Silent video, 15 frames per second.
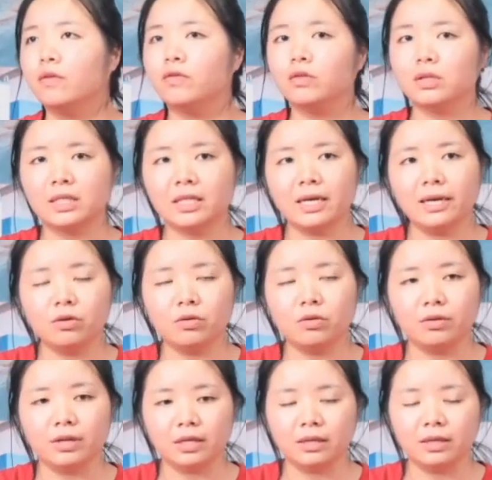for
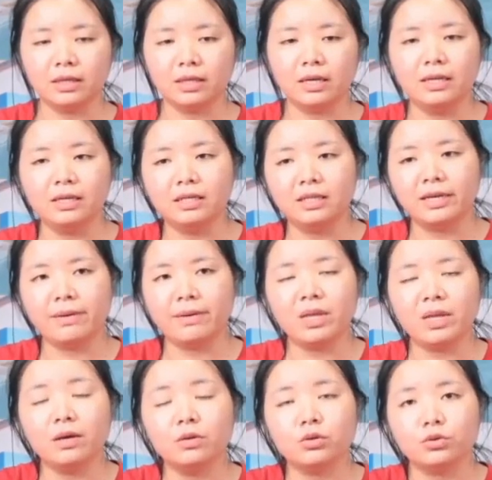cycling, and
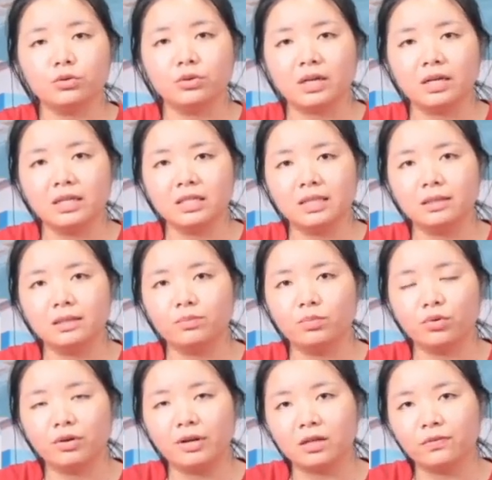then I will show guys the
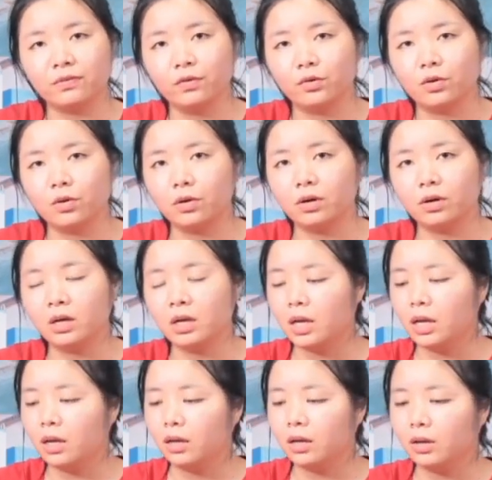product for
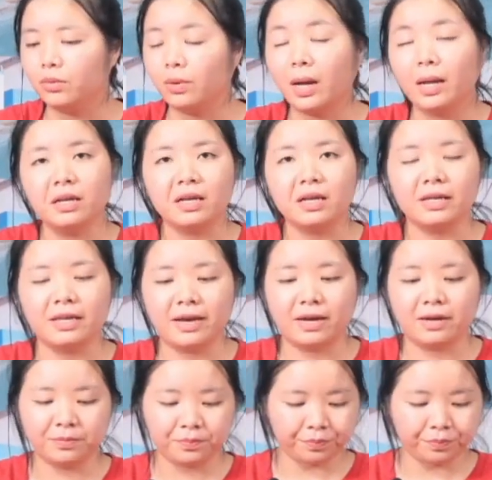running. Yeah,